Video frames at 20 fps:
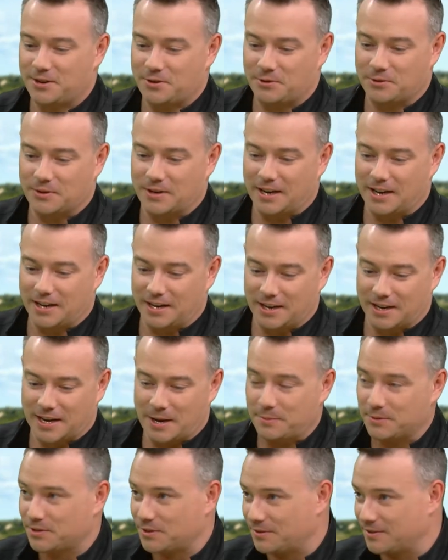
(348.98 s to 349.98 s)
you know, a
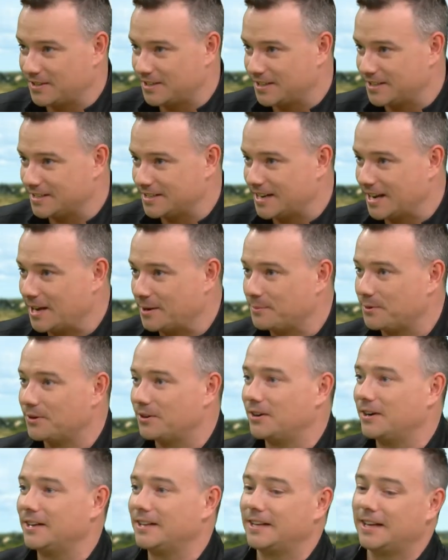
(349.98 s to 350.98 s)
couple services in
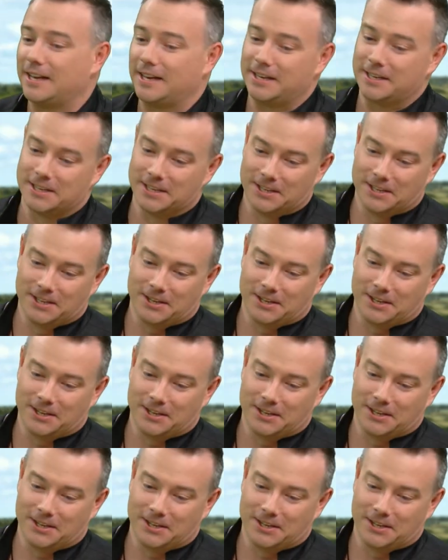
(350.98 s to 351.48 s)
Tabor, and then